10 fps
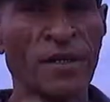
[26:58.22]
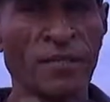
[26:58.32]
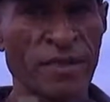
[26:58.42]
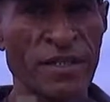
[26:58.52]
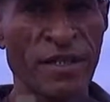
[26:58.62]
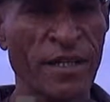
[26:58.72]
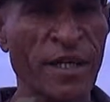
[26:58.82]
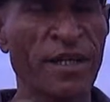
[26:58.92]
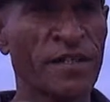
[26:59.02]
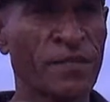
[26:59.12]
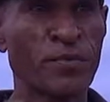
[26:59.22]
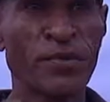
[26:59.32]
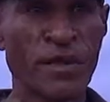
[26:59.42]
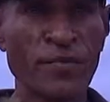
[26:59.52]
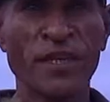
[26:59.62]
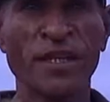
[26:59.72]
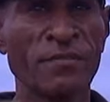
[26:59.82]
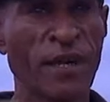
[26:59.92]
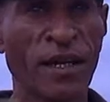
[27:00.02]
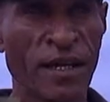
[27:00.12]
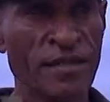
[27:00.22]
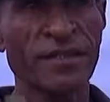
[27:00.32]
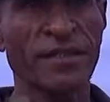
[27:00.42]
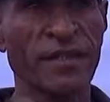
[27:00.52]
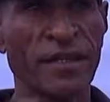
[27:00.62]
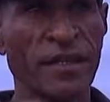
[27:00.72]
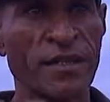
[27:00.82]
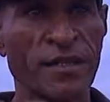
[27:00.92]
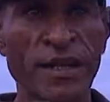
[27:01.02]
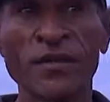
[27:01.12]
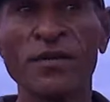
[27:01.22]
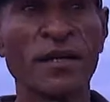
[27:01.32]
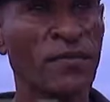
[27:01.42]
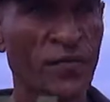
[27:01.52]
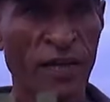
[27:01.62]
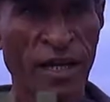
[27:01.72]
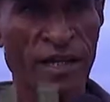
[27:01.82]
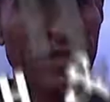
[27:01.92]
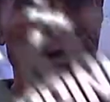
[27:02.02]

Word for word: Pastor Carter has put something in my heart that I will never forget.